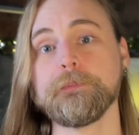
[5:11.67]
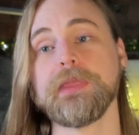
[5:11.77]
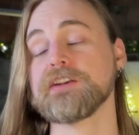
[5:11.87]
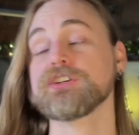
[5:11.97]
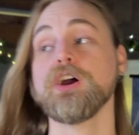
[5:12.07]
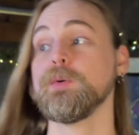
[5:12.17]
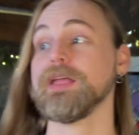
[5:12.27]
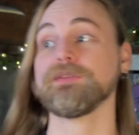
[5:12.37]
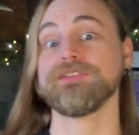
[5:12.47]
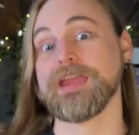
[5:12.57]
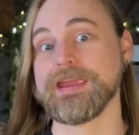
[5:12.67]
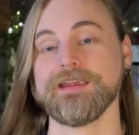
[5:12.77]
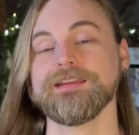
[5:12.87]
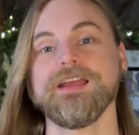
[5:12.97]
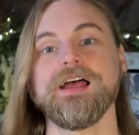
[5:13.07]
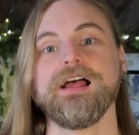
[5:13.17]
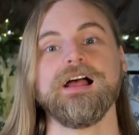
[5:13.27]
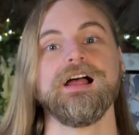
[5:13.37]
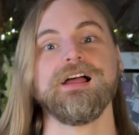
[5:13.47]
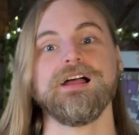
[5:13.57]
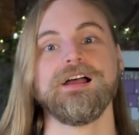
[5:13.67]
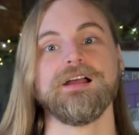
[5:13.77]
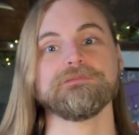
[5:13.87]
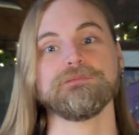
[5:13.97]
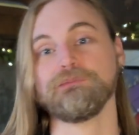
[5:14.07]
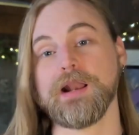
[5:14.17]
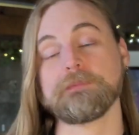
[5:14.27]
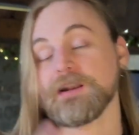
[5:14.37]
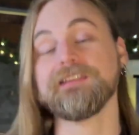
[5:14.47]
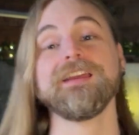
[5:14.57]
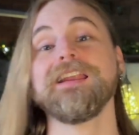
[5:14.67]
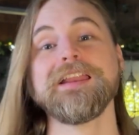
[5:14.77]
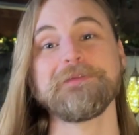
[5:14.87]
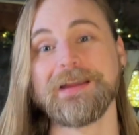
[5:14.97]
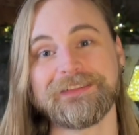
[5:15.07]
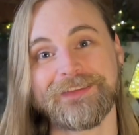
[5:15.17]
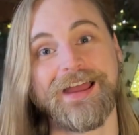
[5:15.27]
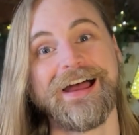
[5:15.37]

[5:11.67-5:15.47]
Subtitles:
That should go without saying, but I'm going to say it anyways.